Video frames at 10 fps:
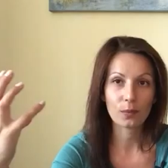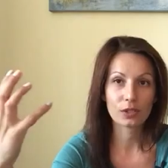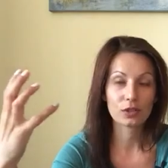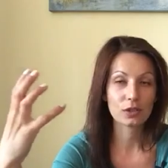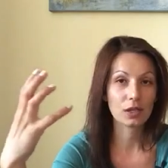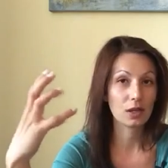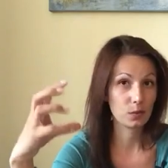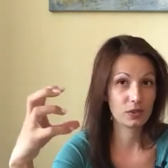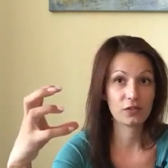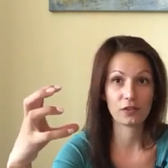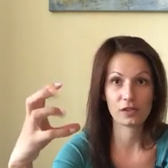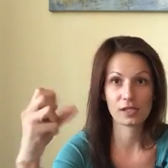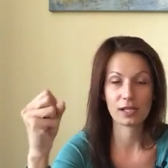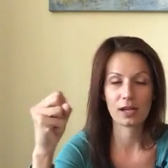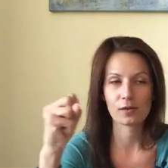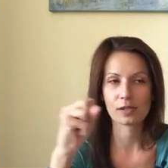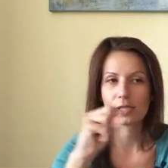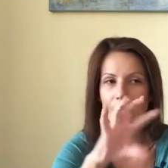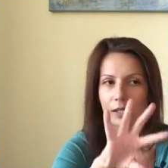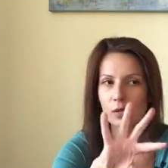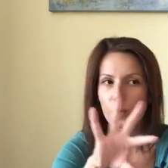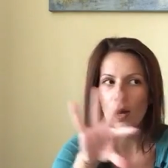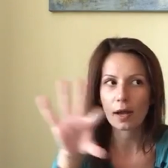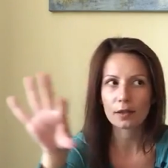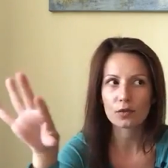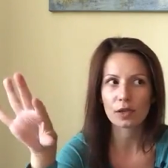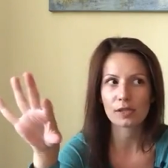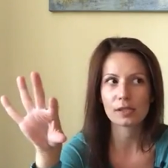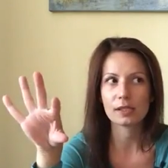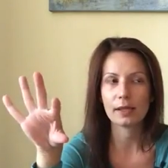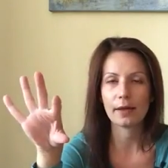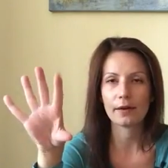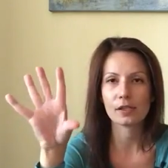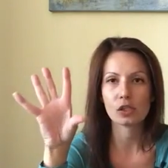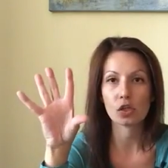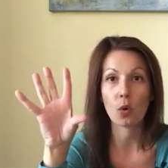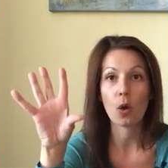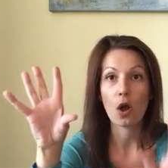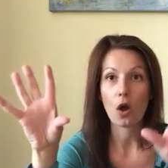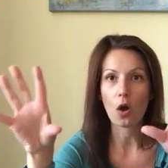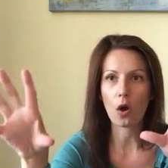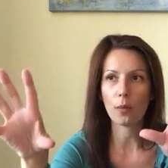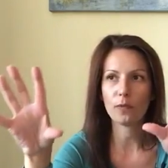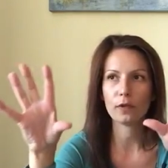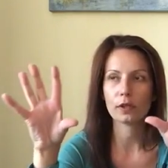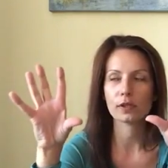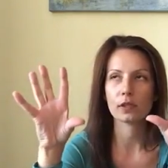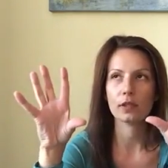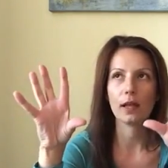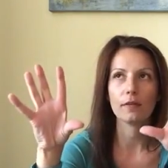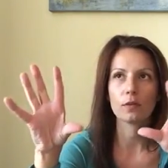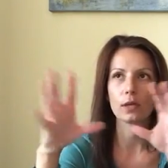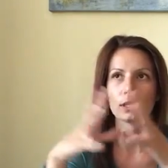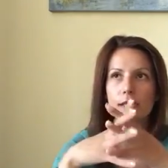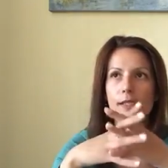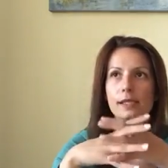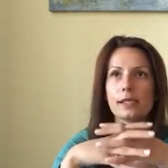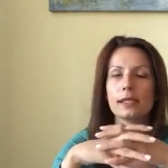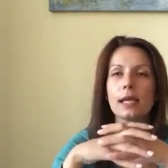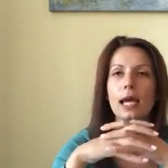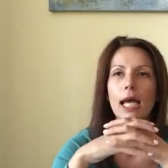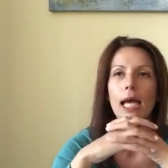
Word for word: with first house. That's why the transit there is so obvious and everyone can see it.